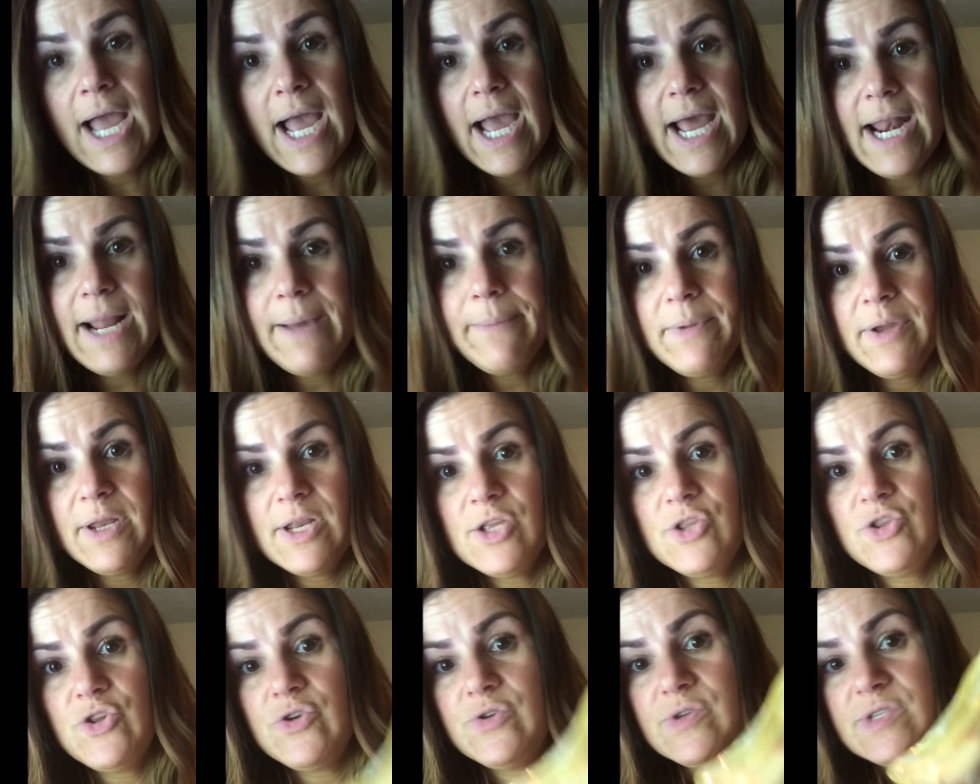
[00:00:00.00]
and I'm
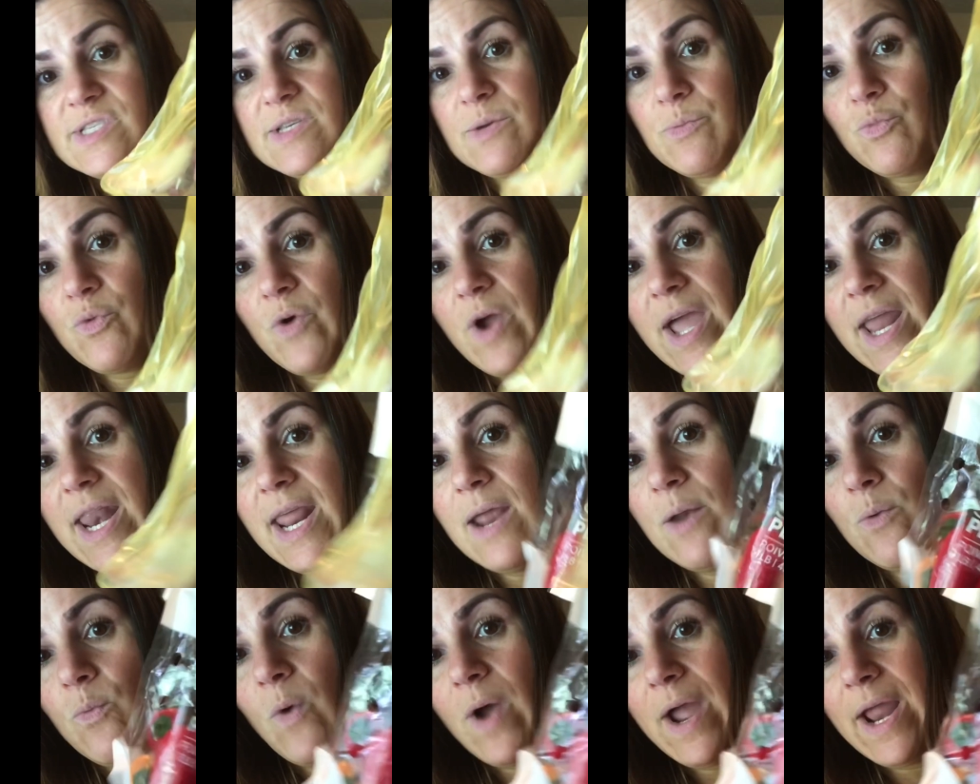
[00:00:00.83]
gonna do some red
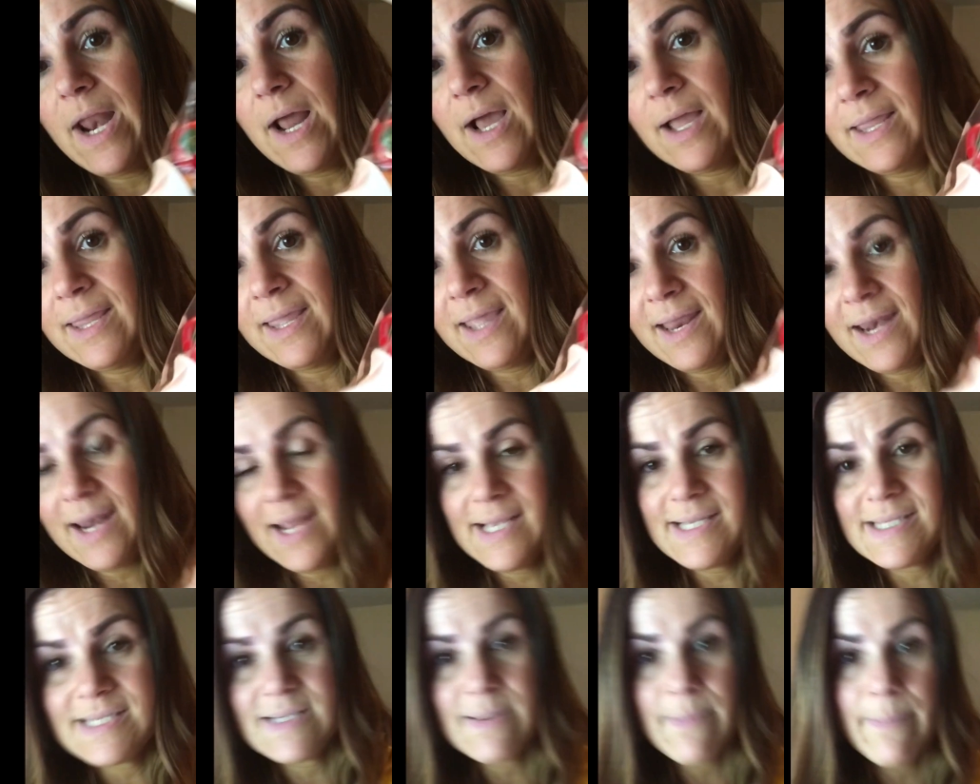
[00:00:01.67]
and white onion
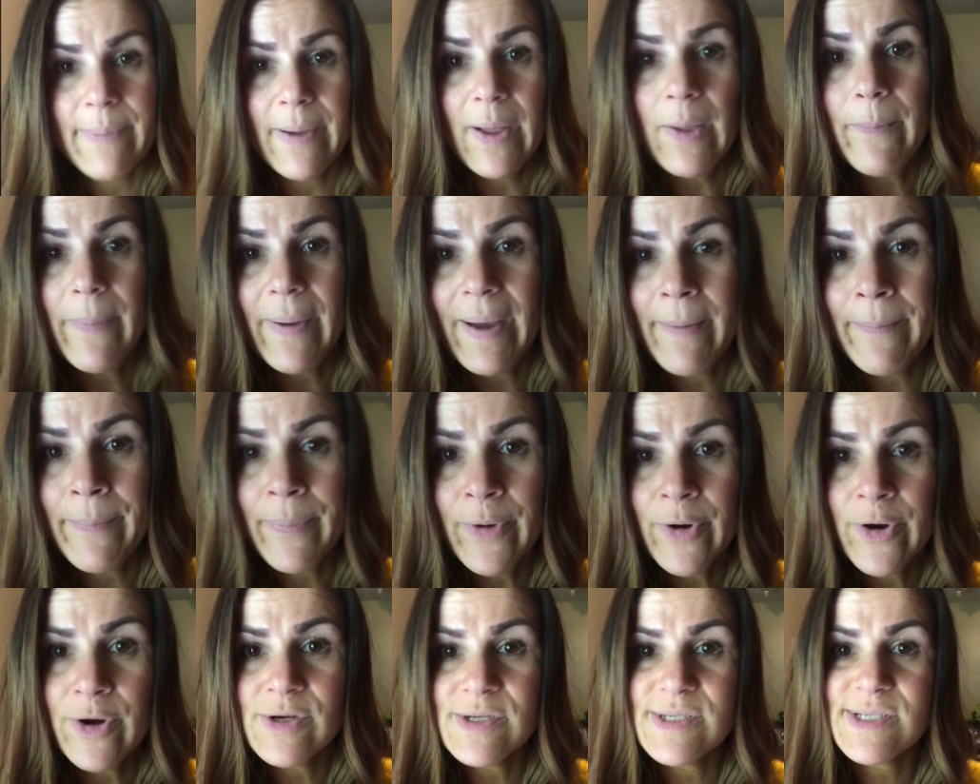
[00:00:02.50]
and some bell
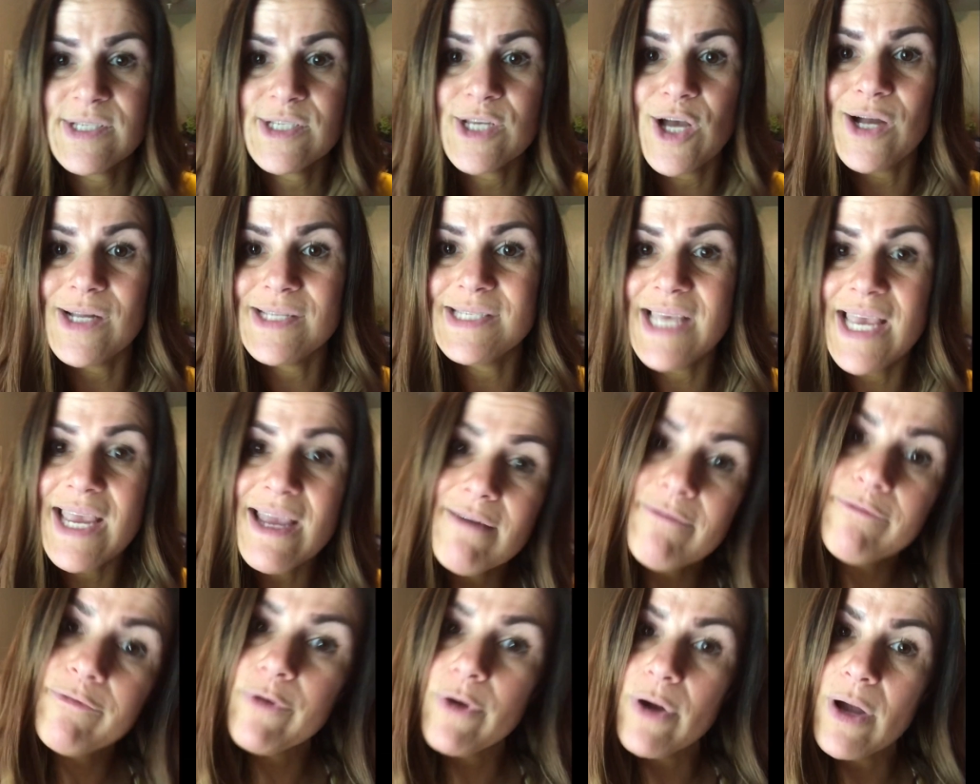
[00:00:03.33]
pepper, saute
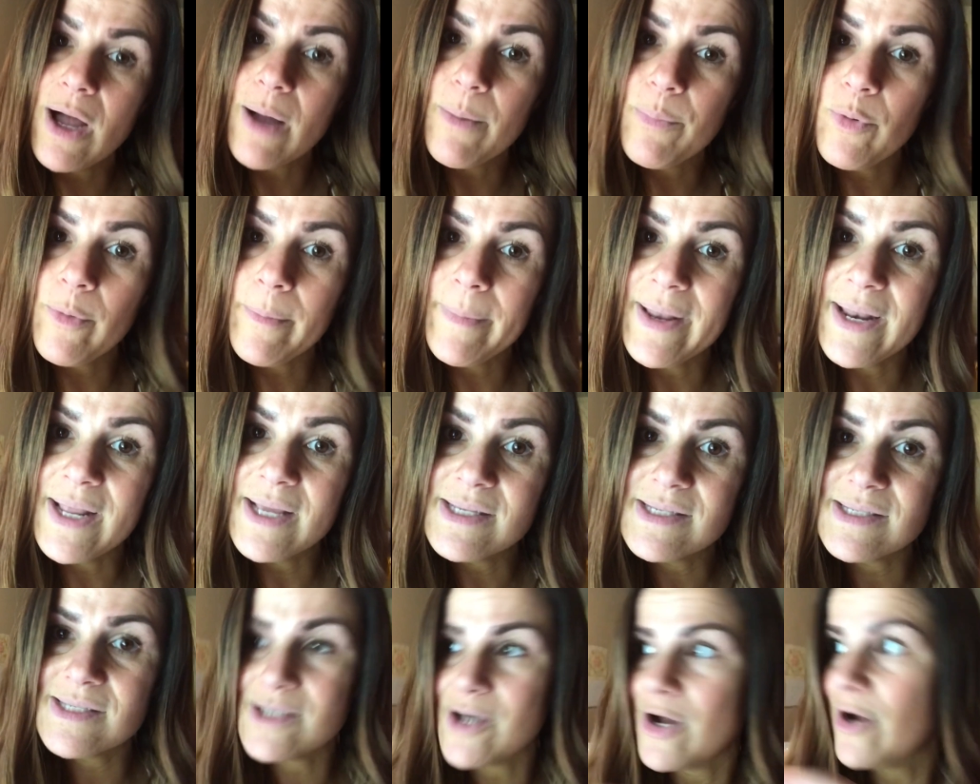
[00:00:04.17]
it for a couple
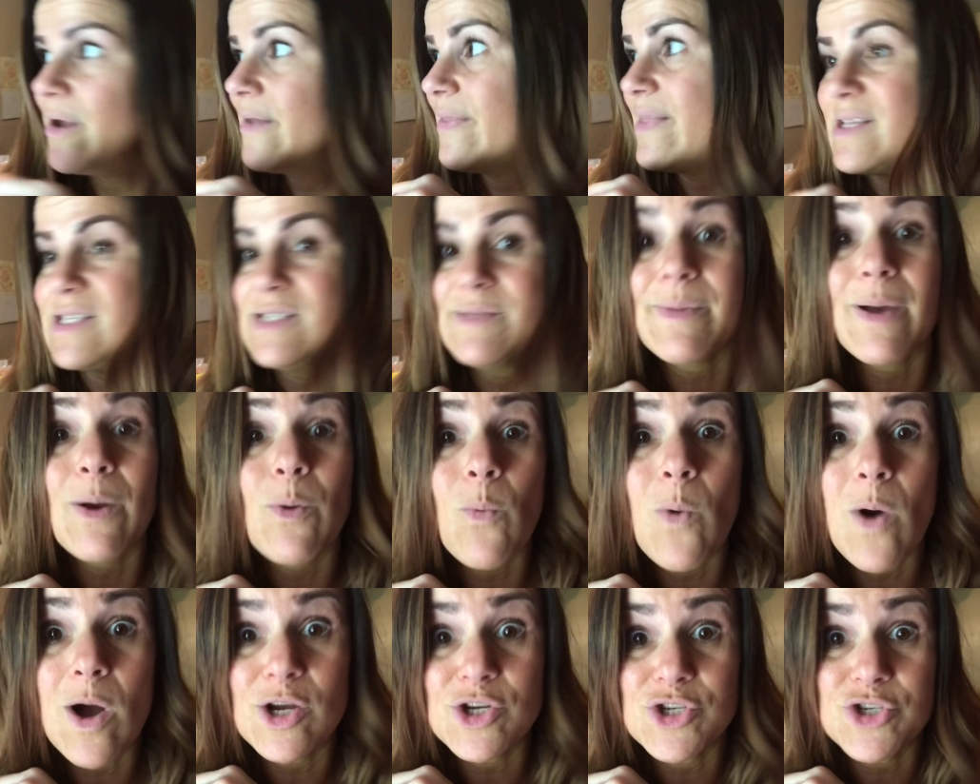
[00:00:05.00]
minutes. Sorry, that's my
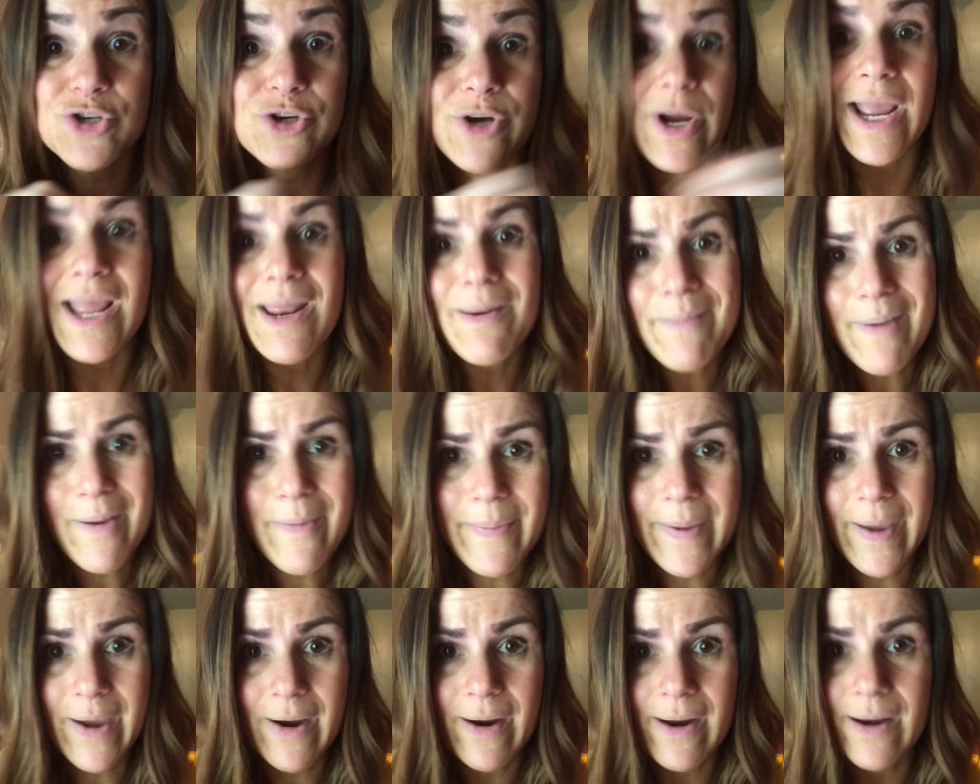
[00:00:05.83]
washer and my
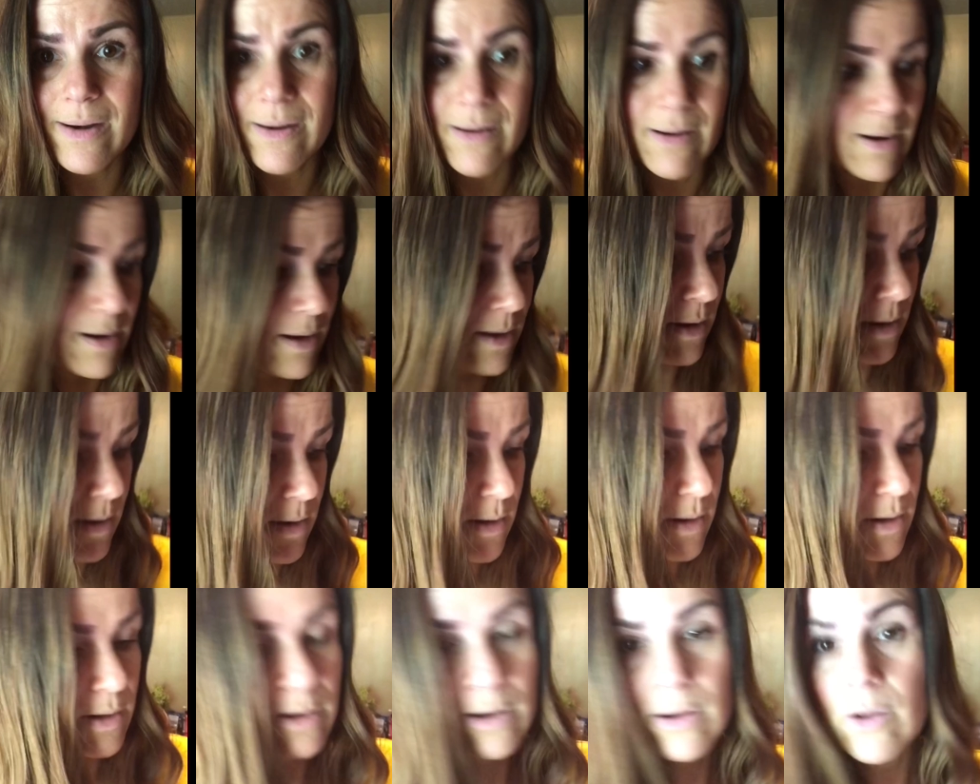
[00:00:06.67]
parrot
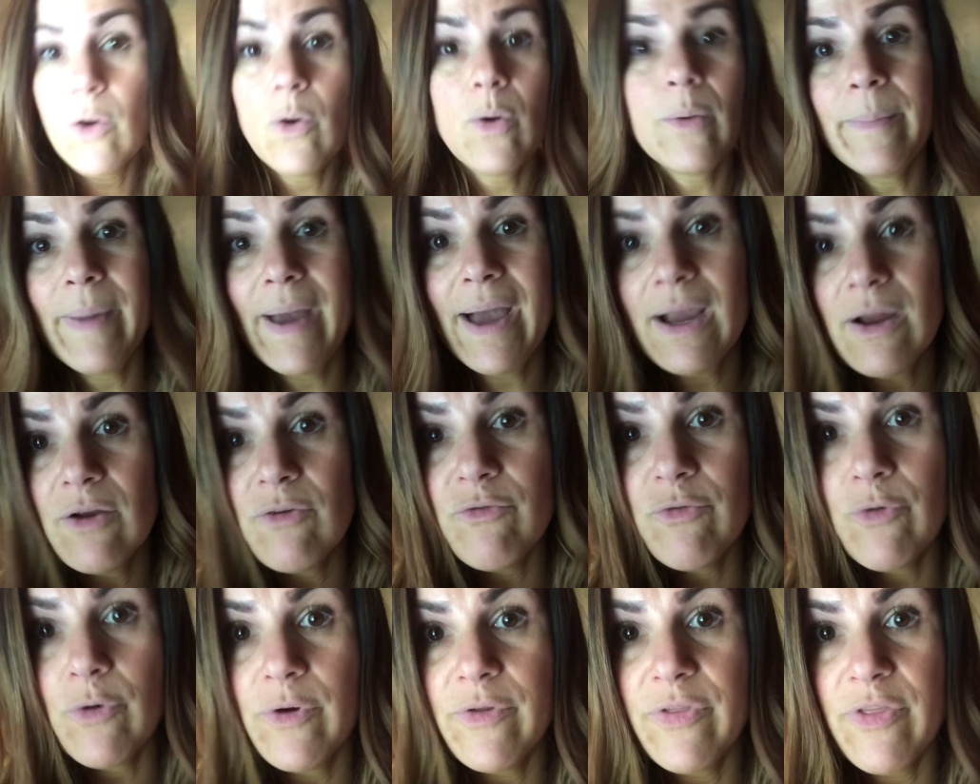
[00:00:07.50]
going back
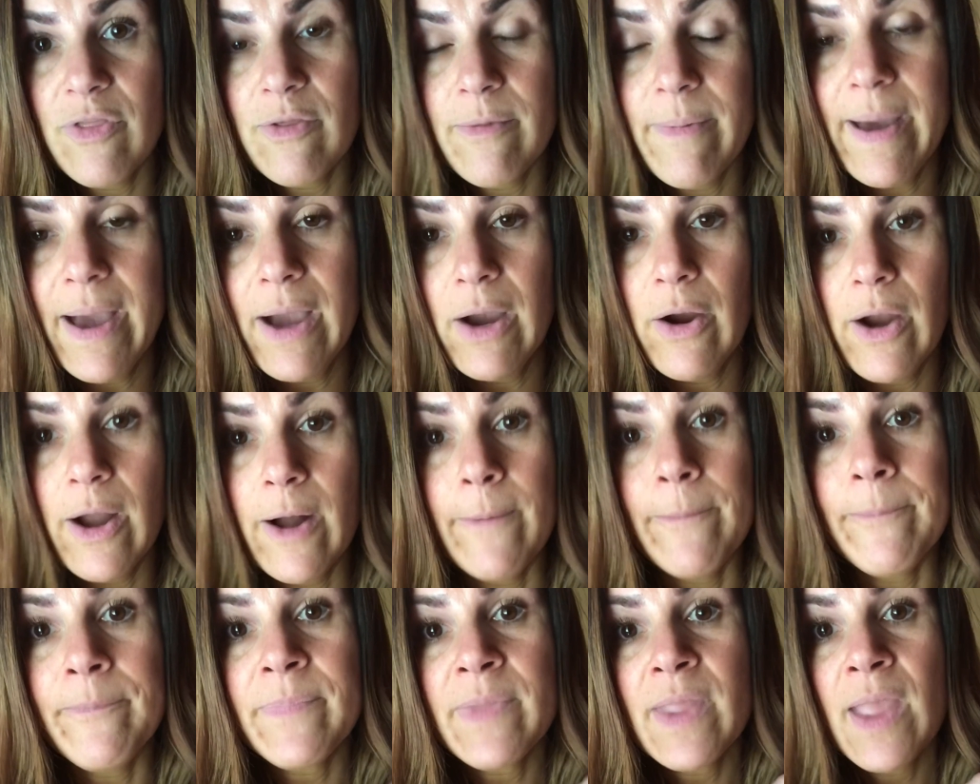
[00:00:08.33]
and forth in the
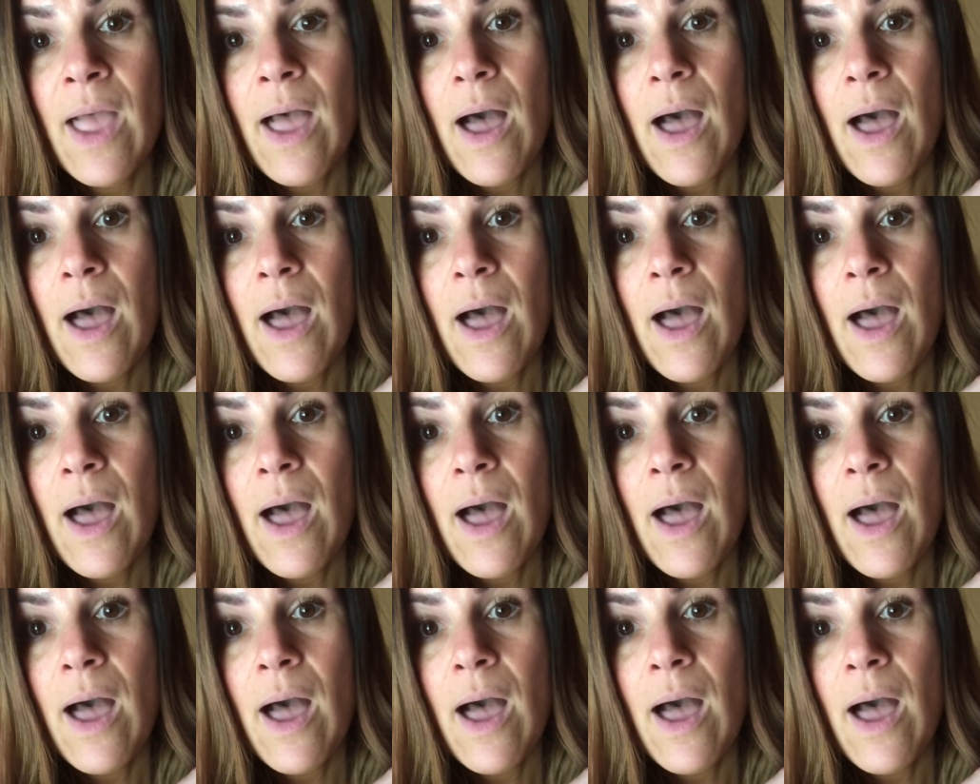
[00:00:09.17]
background.